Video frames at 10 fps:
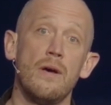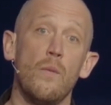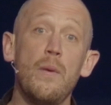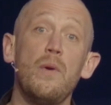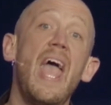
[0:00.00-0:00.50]

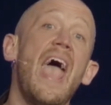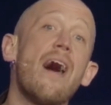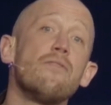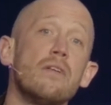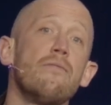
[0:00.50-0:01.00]
We
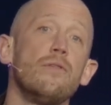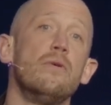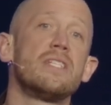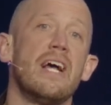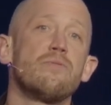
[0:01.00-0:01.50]
have
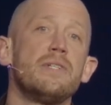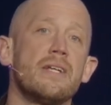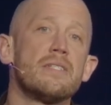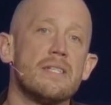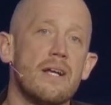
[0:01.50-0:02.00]
influence. And I just want to take
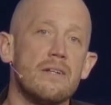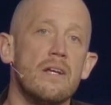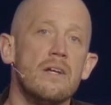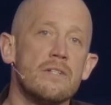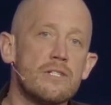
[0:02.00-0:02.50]
a second
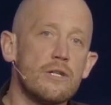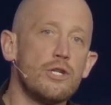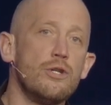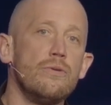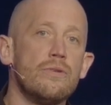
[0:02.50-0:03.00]
just to
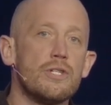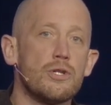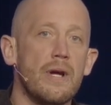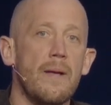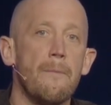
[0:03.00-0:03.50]
shoot you
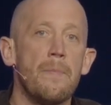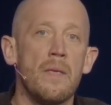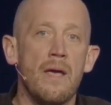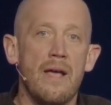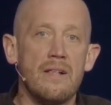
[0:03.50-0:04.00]
straight
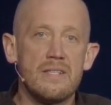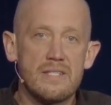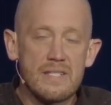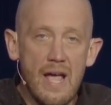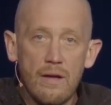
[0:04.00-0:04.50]
and
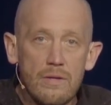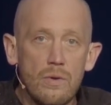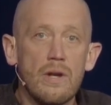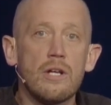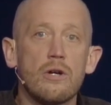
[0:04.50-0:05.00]
tell you
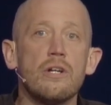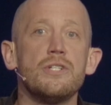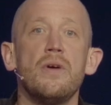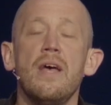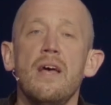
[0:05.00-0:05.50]
and encourage
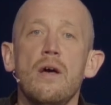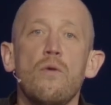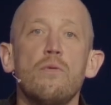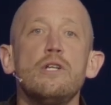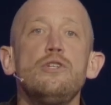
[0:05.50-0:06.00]
you,
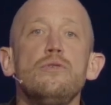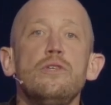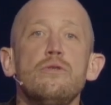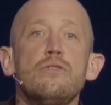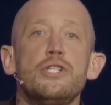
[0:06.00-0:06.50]
would you
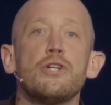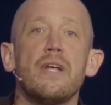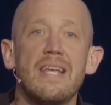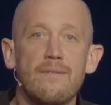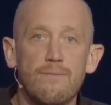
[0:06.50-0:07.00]
use your
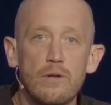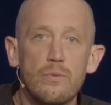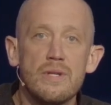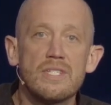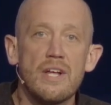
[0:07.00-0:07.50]

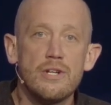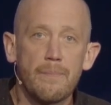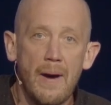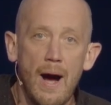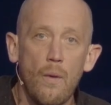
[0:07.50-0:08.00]
influence and your
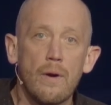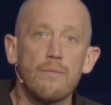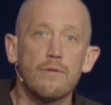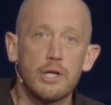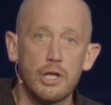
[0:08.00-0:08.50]
power
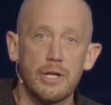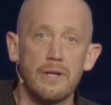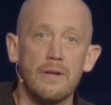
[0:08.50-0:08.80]
for good?